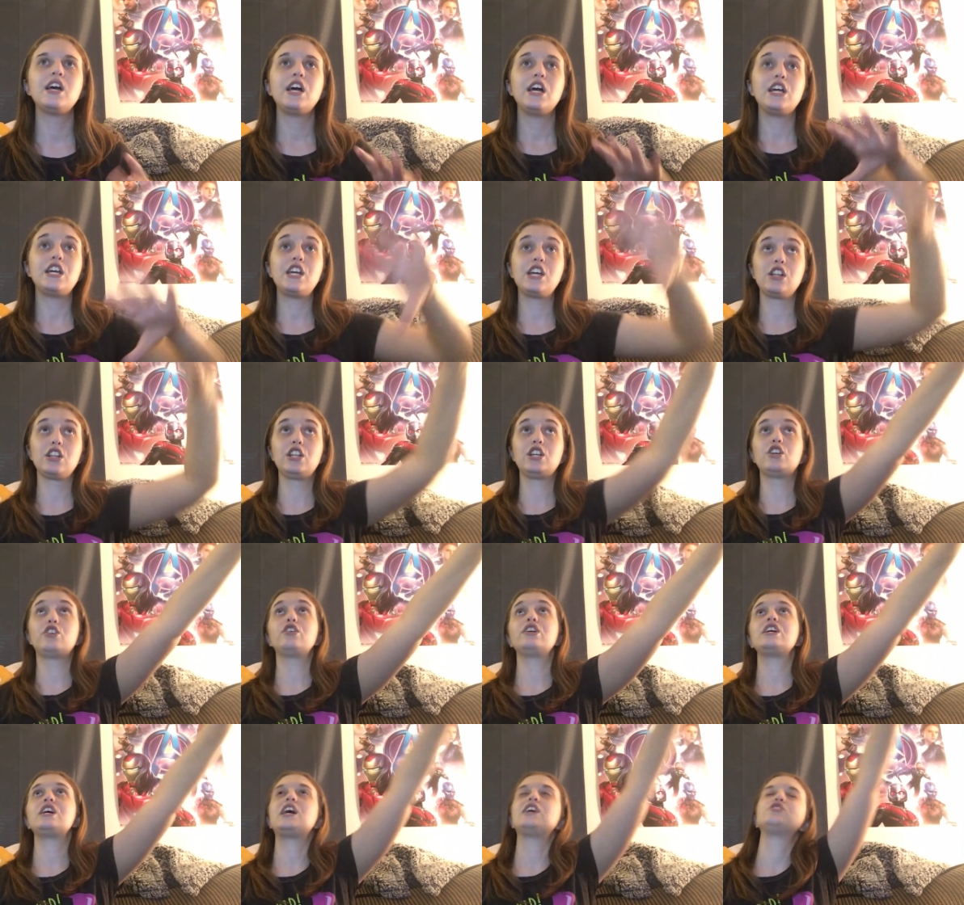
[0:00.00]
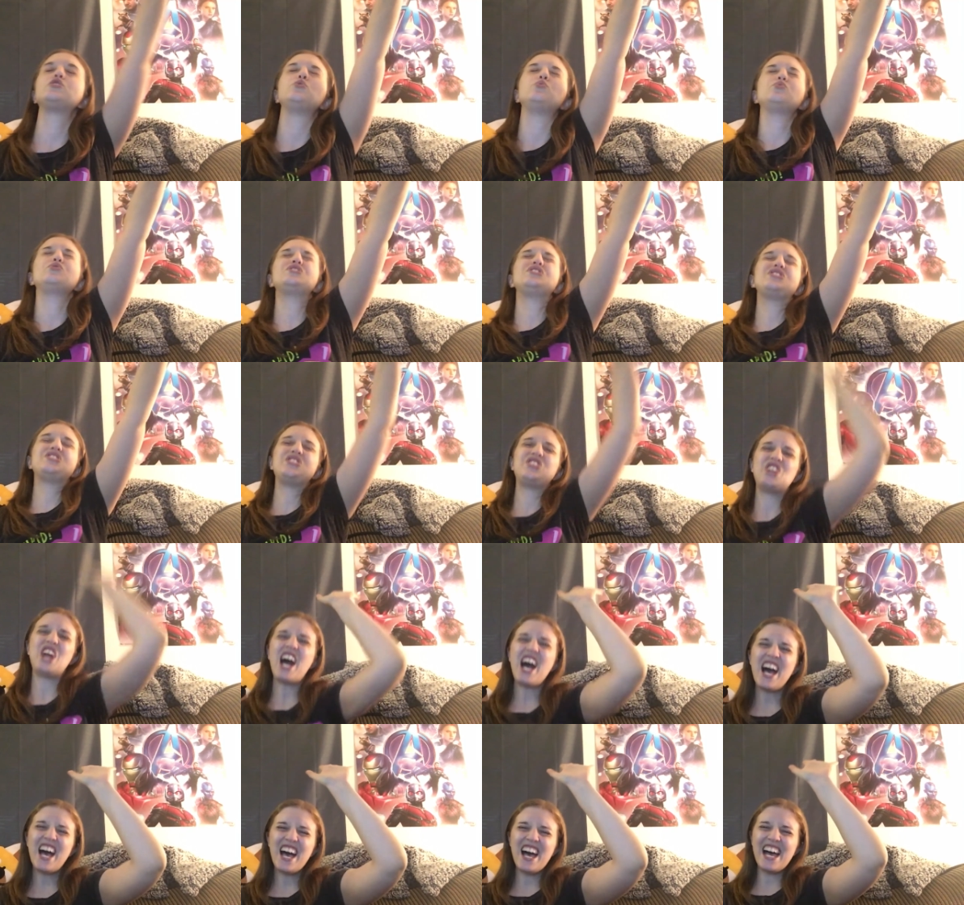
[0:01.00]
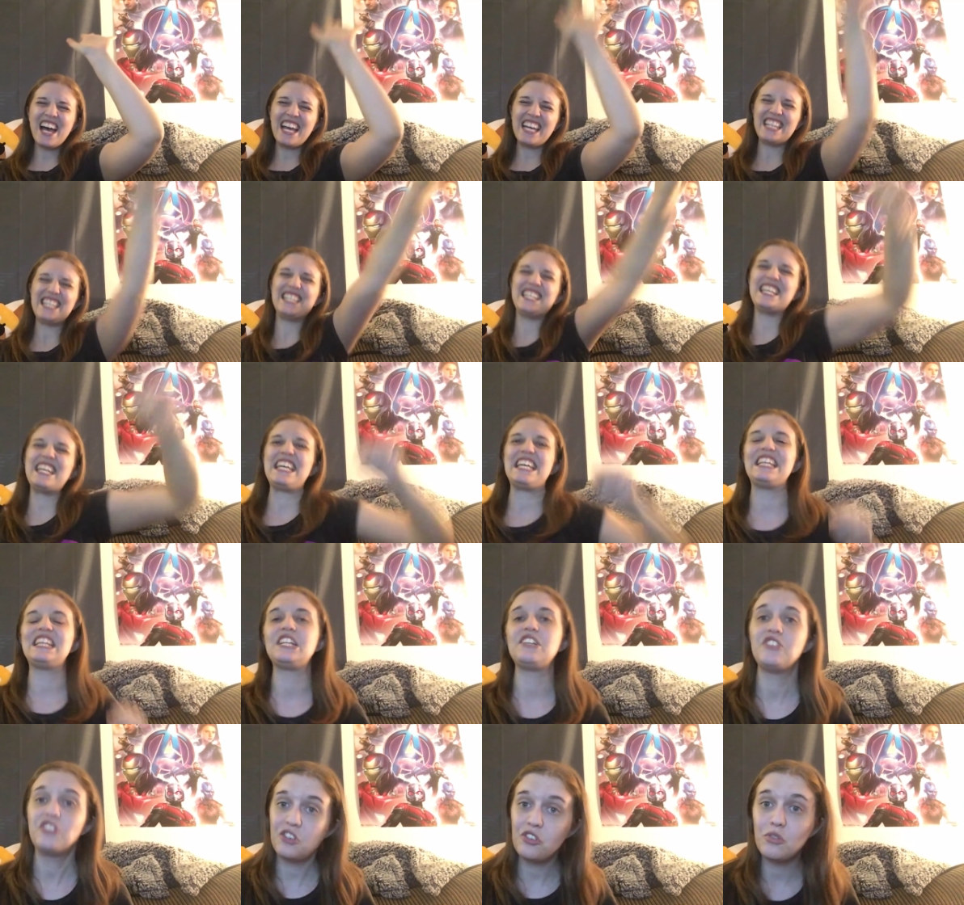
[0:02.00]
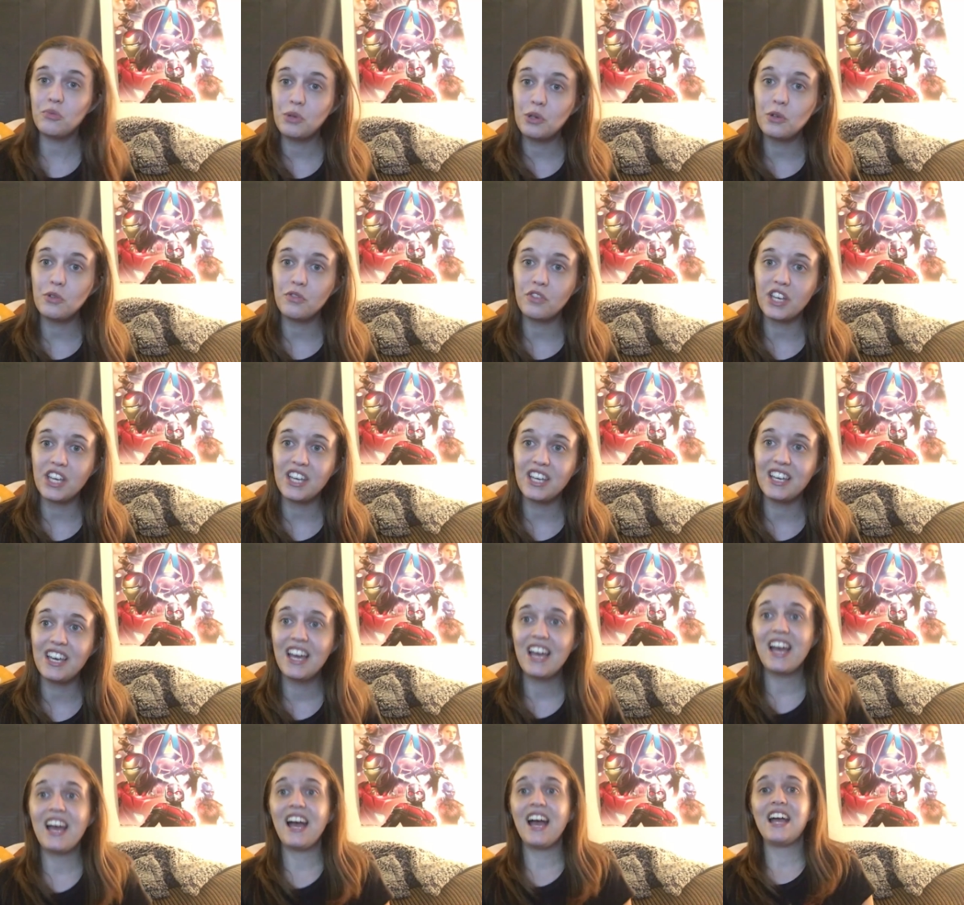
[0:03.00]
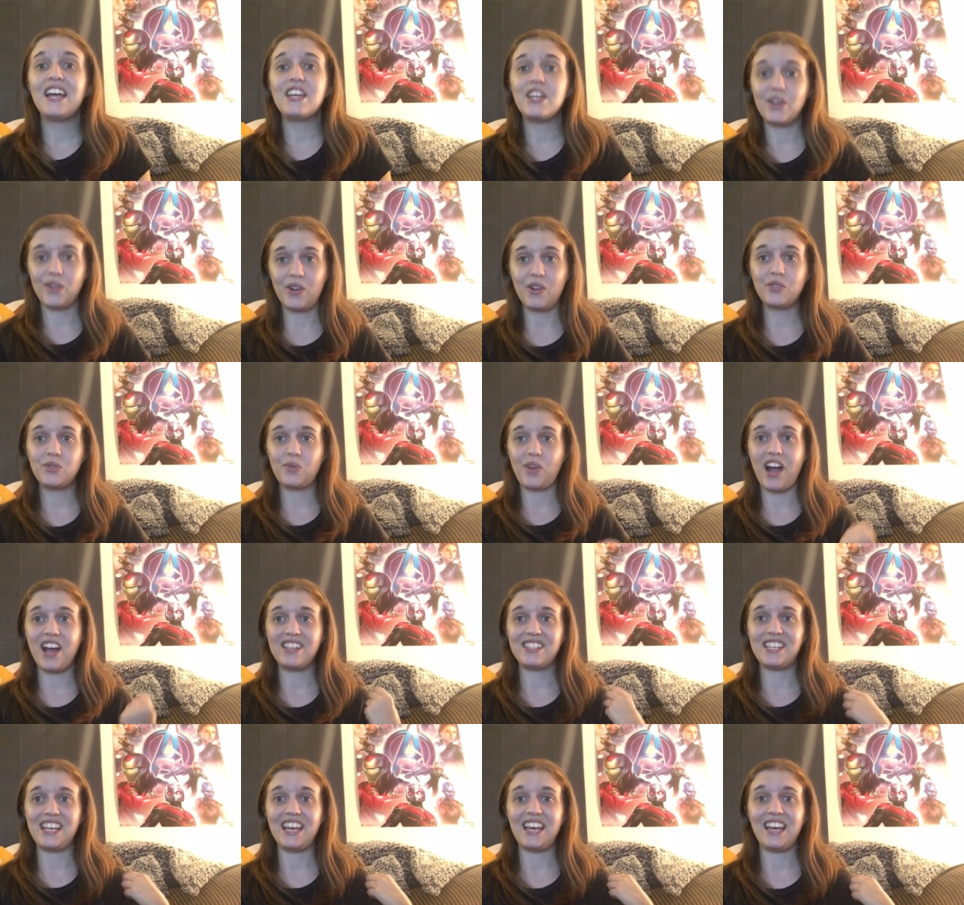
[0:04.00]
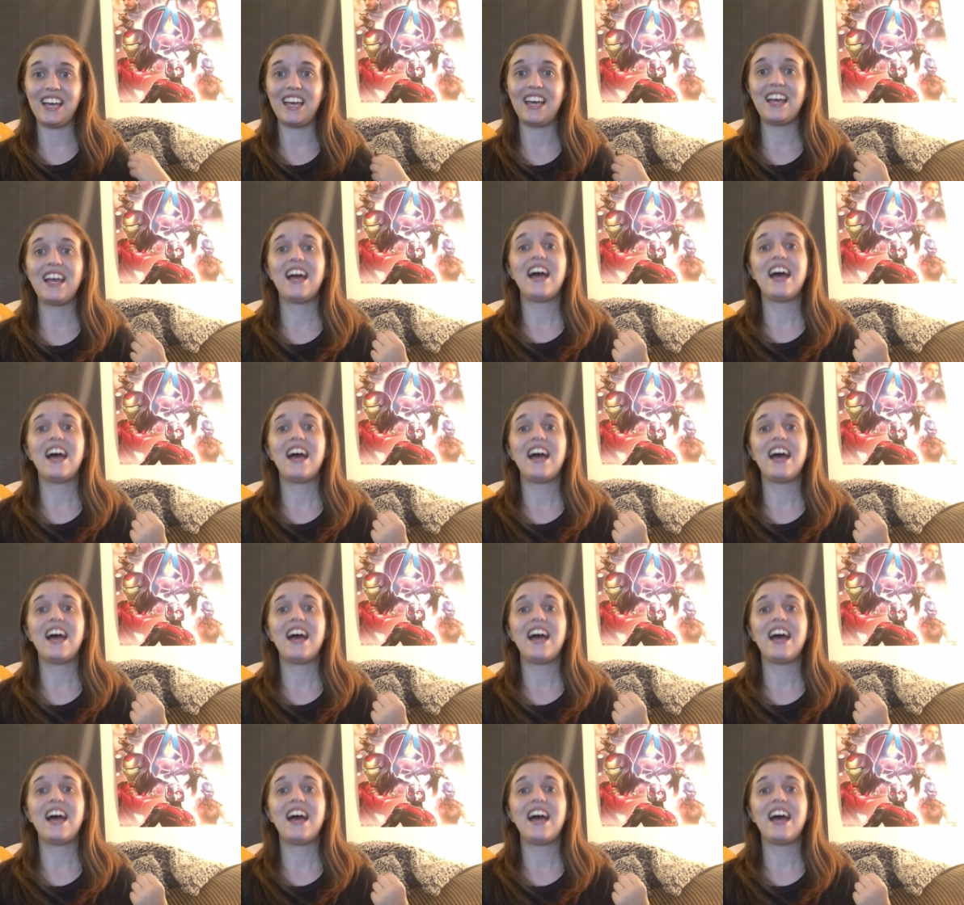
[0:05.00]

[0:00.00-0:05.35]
He literally got to shine in the new movie Heroes Rising